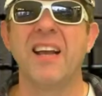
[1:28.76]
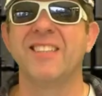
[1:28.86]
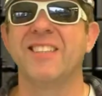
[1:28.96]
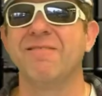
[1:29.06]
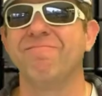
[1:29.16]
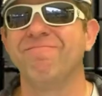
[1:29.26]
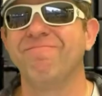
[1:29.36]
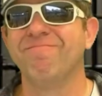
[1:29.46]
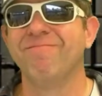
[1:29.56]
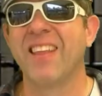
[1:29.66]
the place.
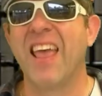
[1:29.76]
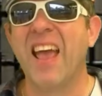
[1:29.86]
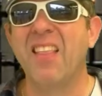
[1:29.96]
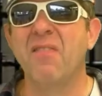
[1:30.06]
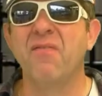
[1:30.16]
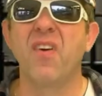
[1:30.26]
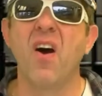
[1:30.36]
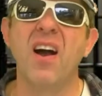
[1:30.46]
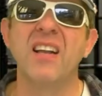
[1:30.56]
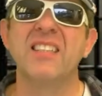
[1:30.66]
And the
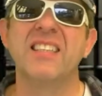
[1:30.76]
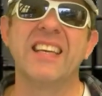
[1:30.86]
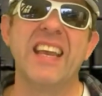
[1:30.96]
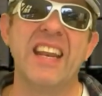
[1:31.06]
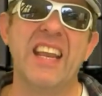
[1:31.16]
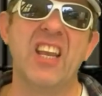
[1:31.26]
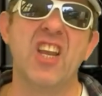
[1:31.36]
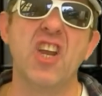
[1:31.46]
fines are getting